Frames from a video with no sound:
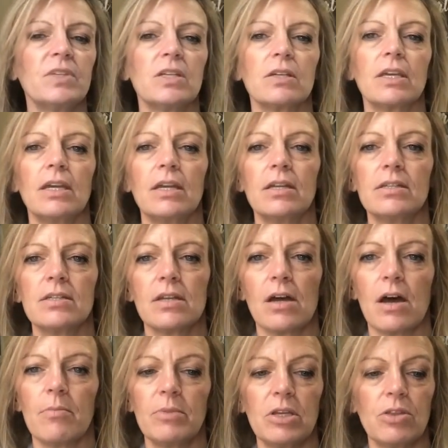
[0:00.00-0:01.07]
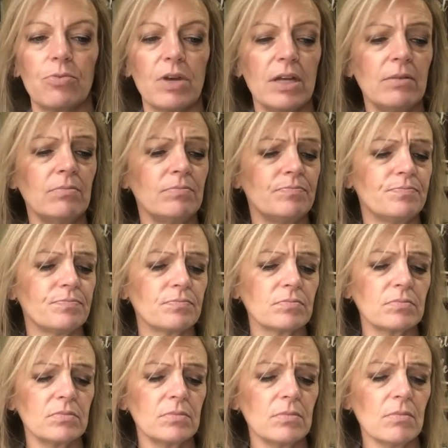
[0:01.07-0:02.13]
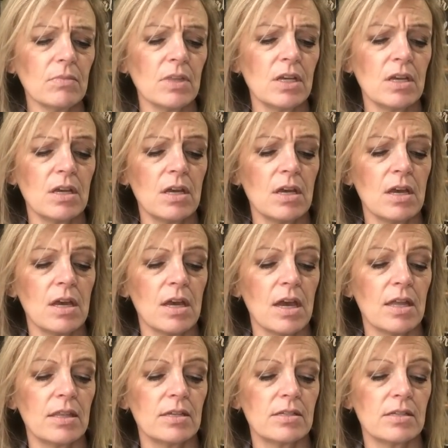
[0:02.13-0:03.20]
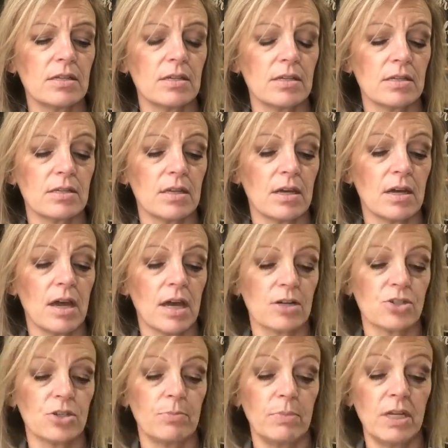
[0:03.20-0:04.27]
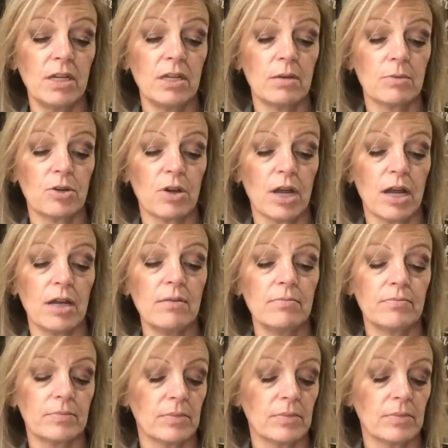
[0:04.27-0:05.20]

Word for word: again, it's an omni thread. And this is uh, actually medium gray,